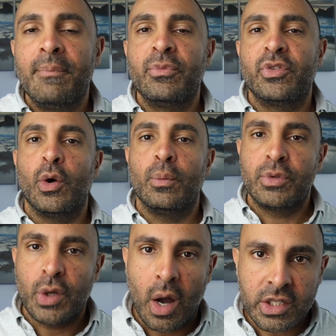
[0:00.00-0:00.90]
So
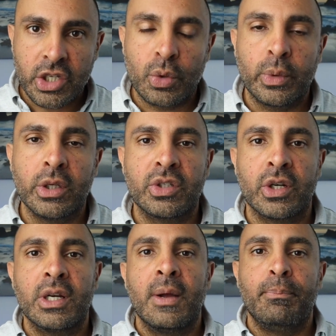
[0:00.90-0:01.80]
talk to your
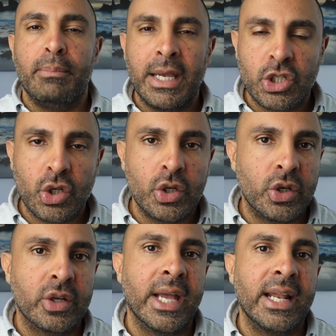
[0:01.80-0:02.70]
realtor, make sure
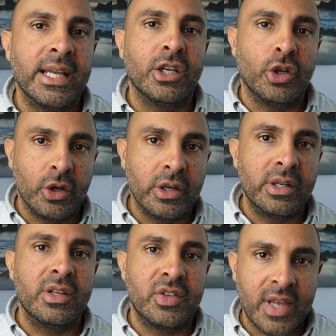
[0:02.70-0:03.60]
you're getting
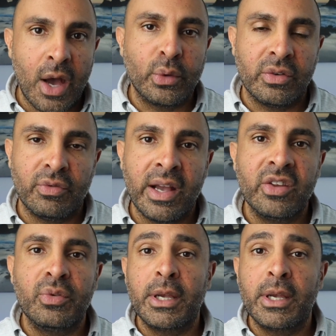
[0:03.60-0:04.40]
good, sound advice.